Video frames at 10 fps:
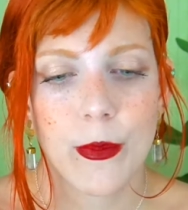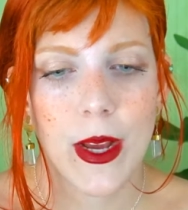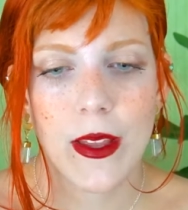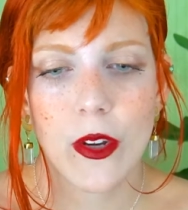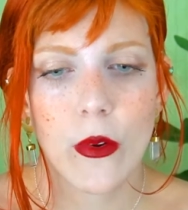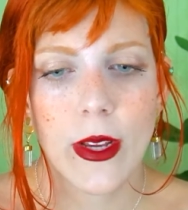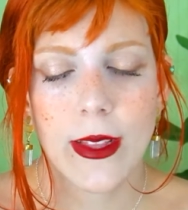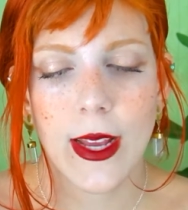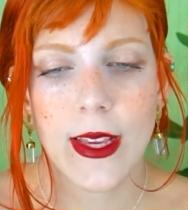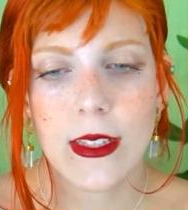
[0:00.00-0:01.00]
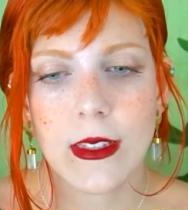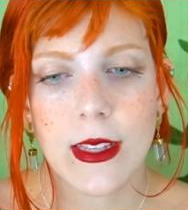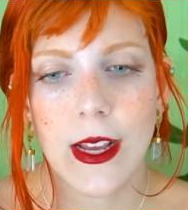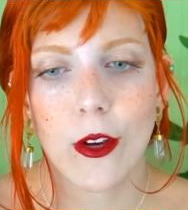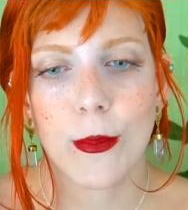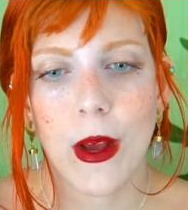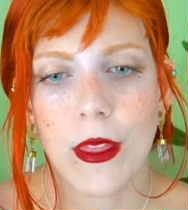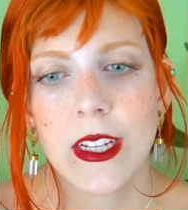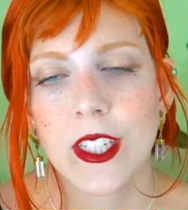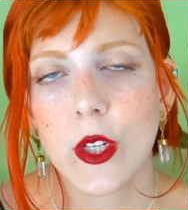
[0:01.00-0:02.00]
but knowing that he's a
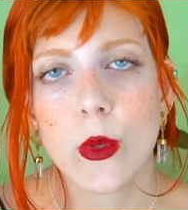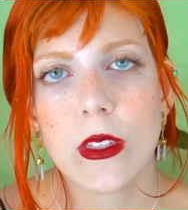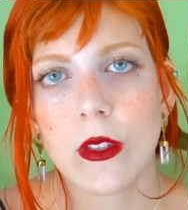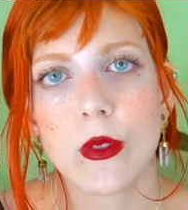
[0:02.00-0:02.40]
psychopath, she wasn't